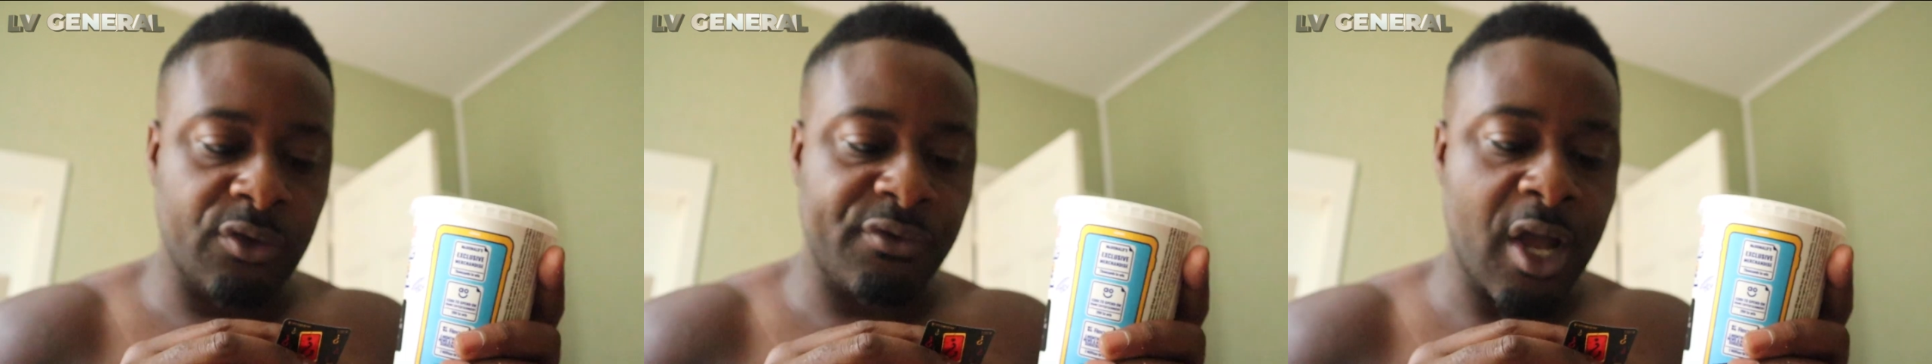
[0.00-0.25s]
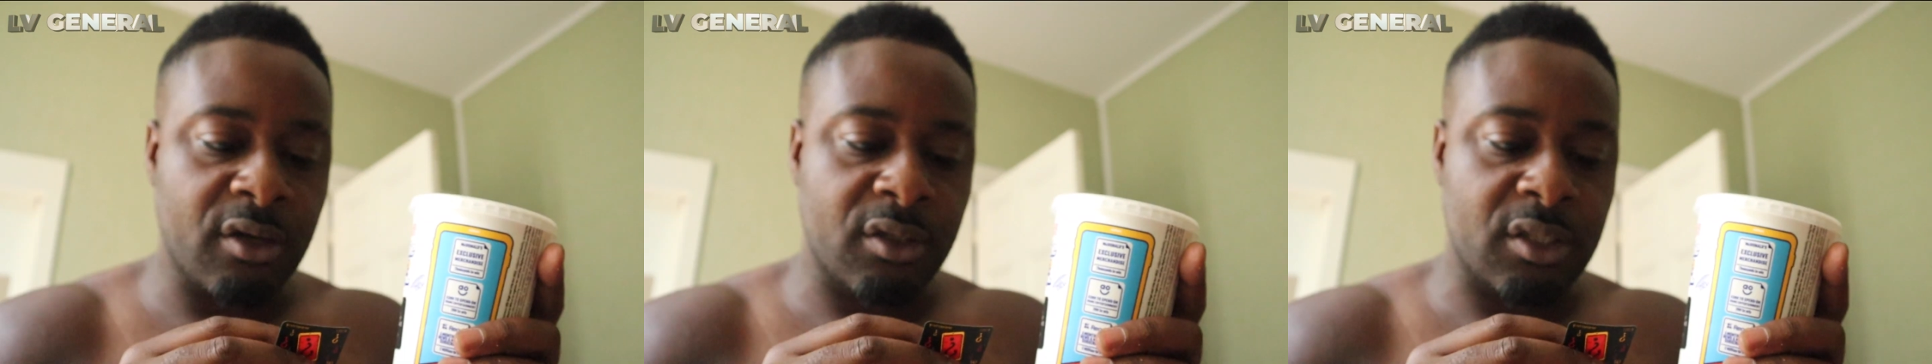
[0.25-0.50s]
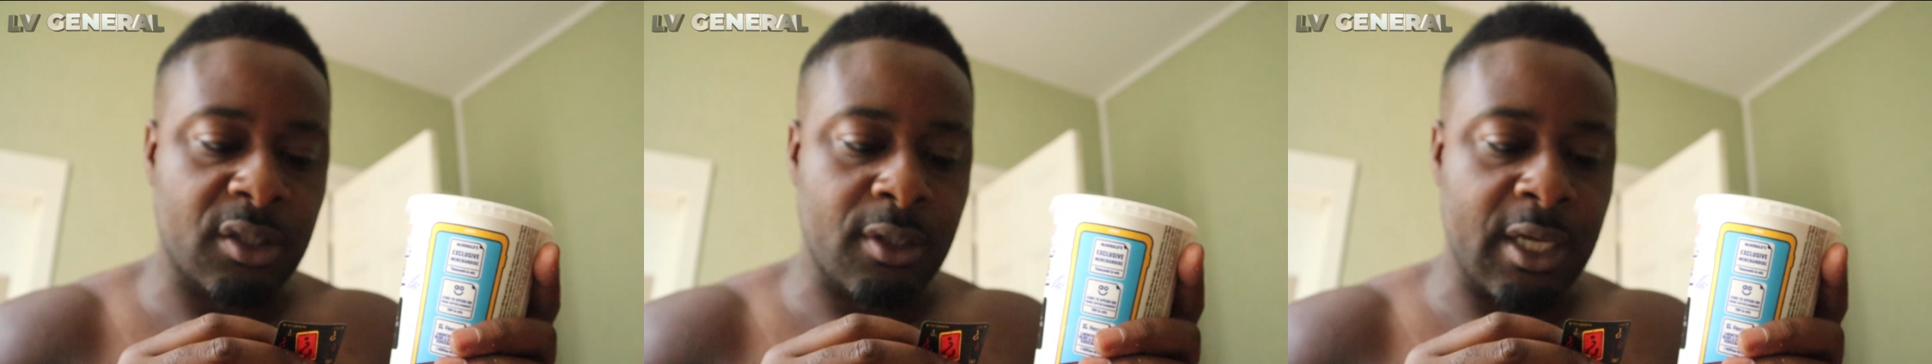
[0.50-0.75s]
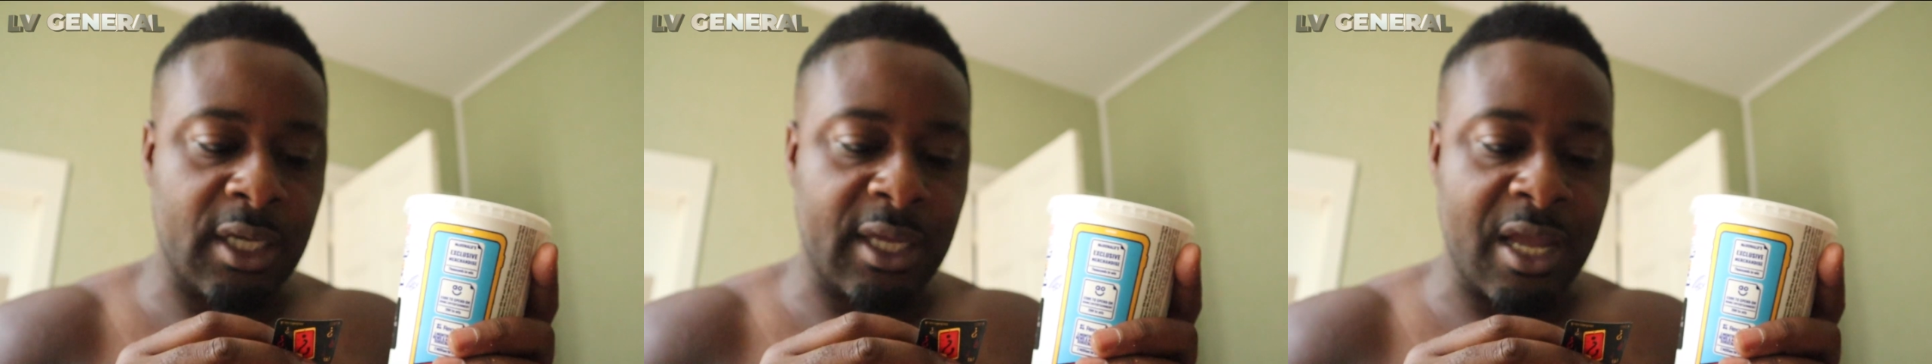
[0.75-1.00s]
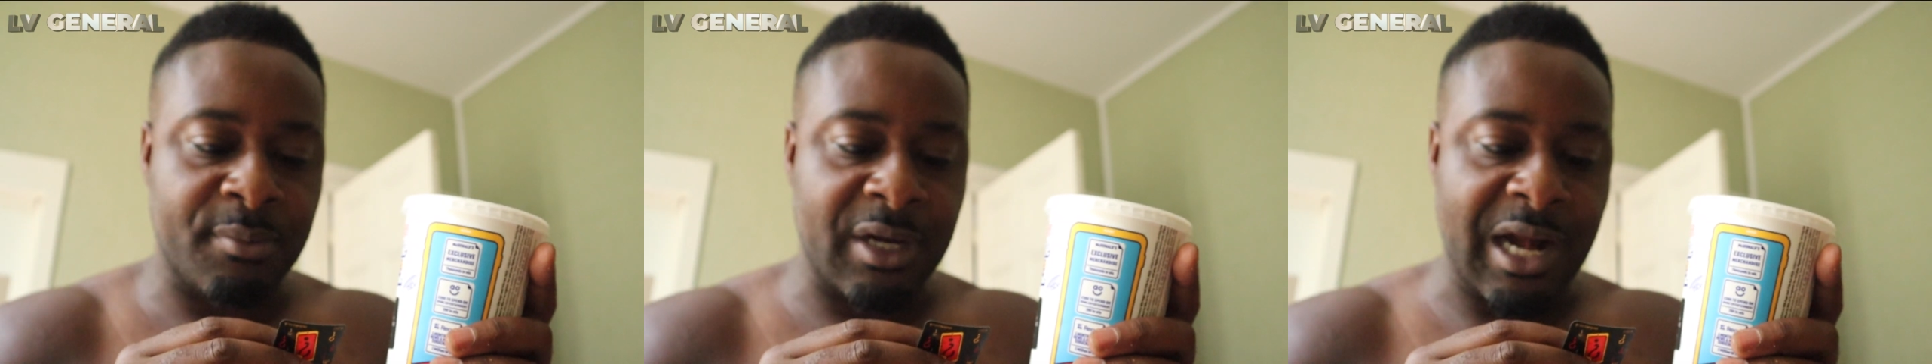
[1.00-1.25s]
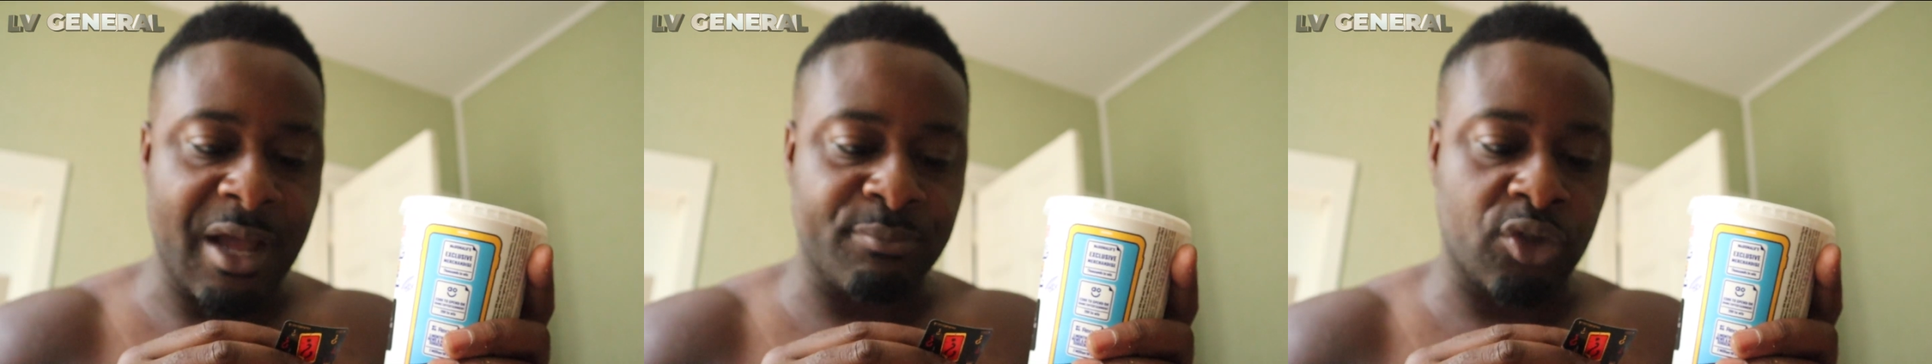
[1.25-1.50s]
Trafalgar Square,
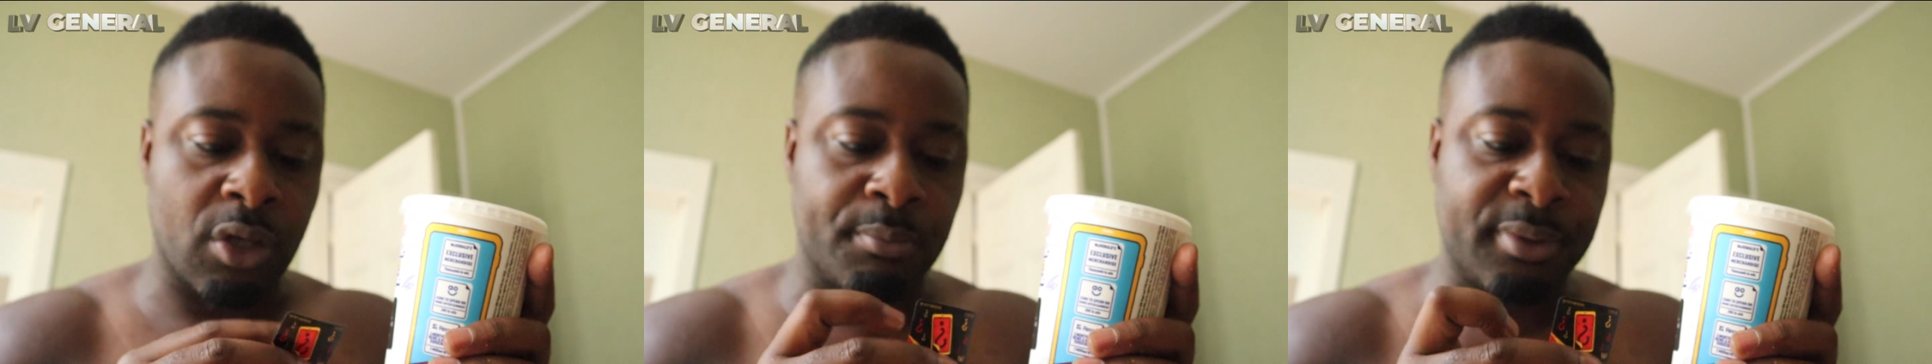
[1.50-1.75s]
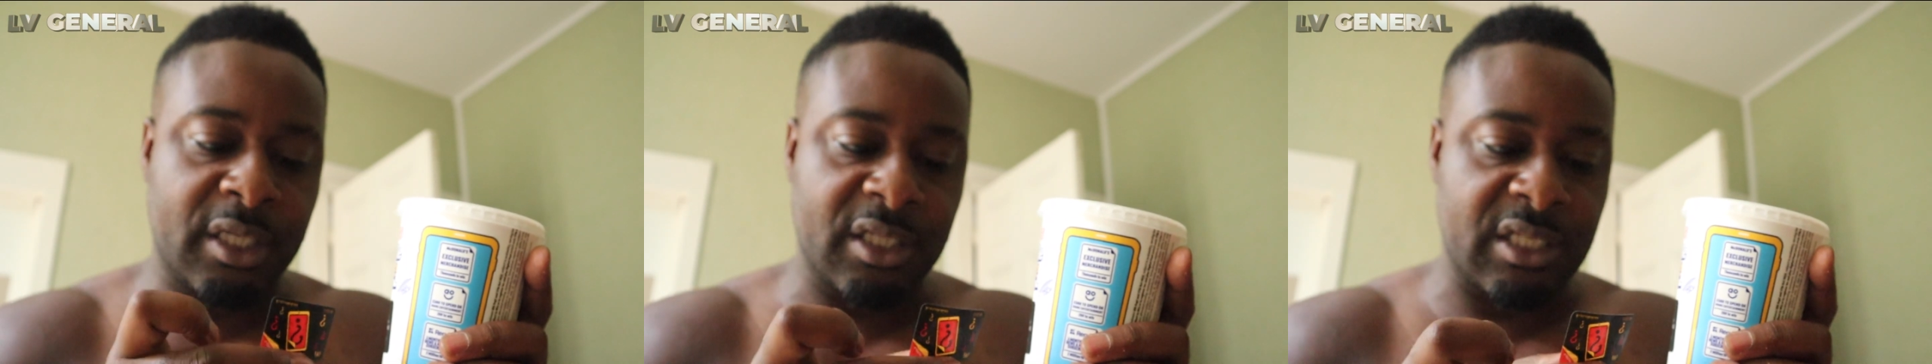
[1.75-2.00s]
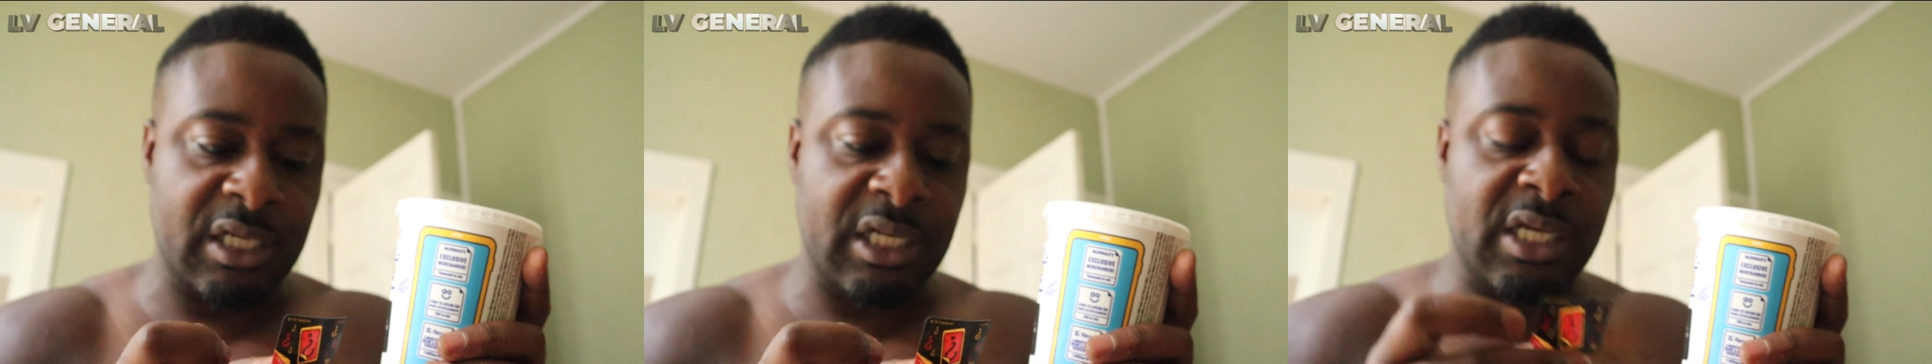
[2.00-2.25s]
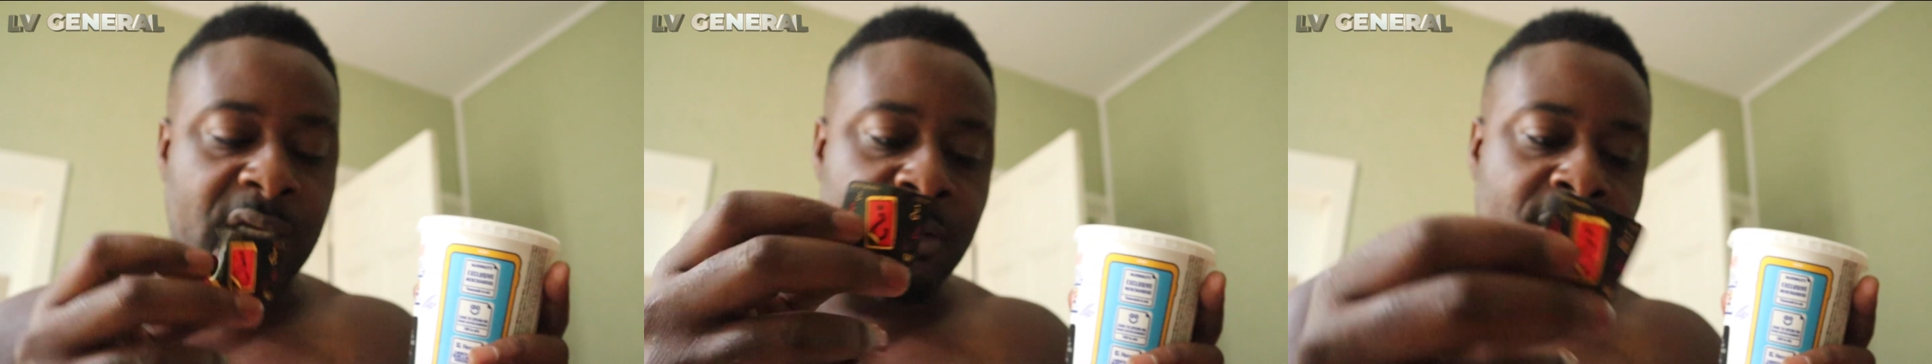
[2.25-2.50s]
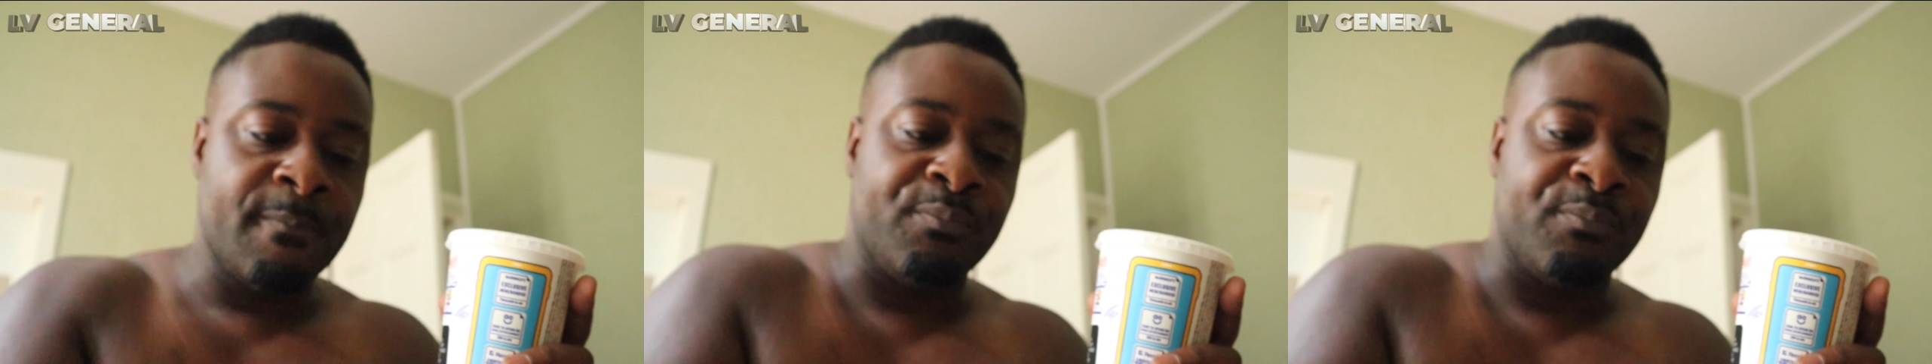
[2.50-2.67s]
gaming laptop, Piccadilly.